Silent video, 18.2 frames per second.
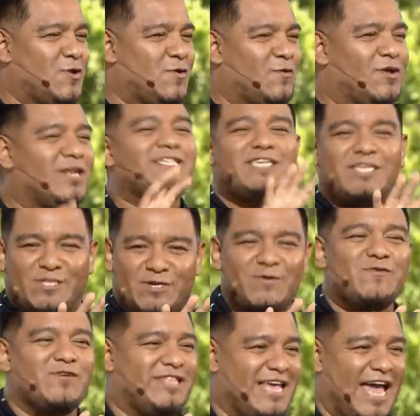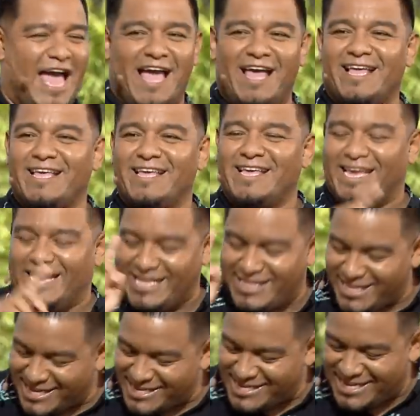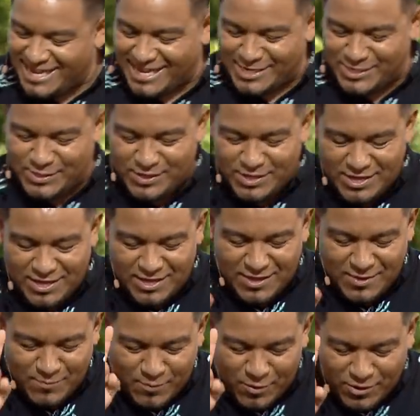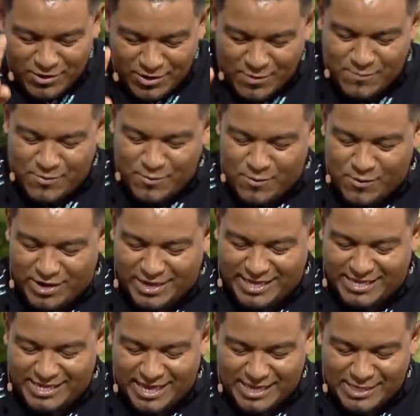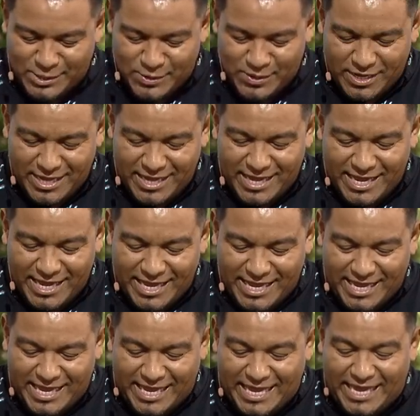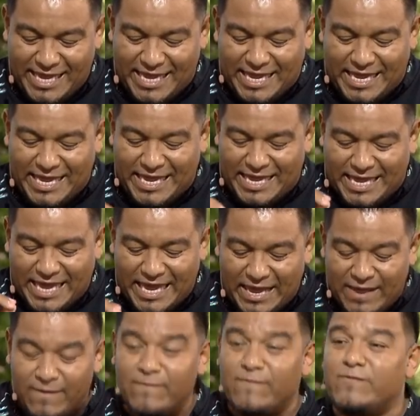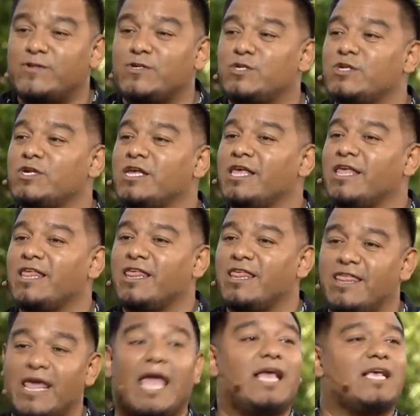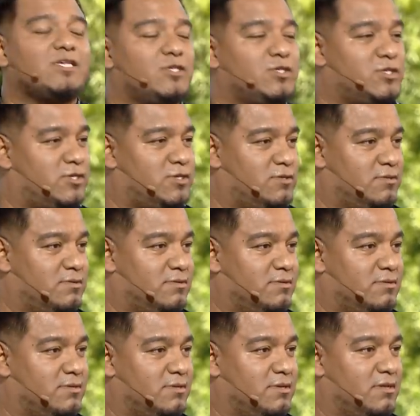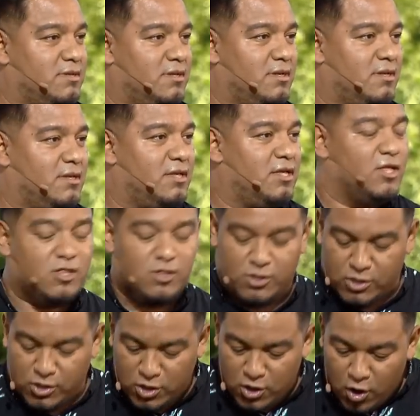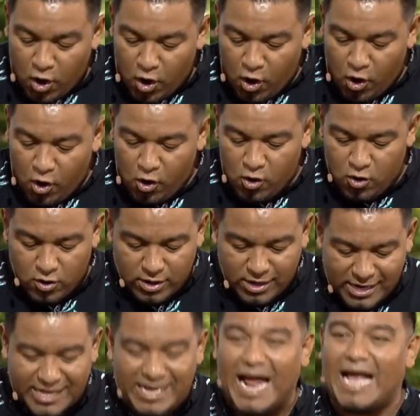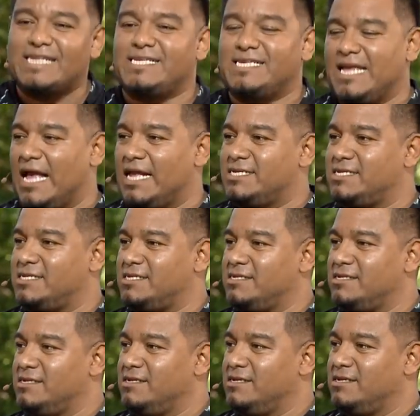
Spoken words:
What does he do with that? He does this. Point number one, he does. He gives thanks. Dio gracias.